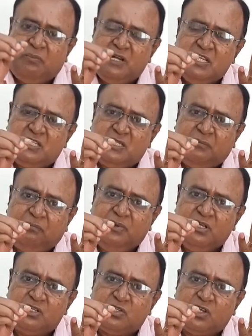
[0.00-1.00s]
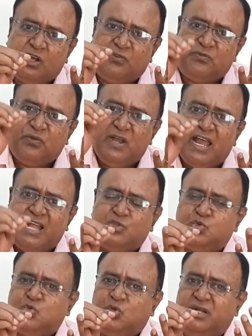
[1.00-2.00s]
principles of
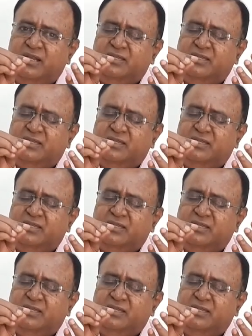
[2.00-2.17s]
natural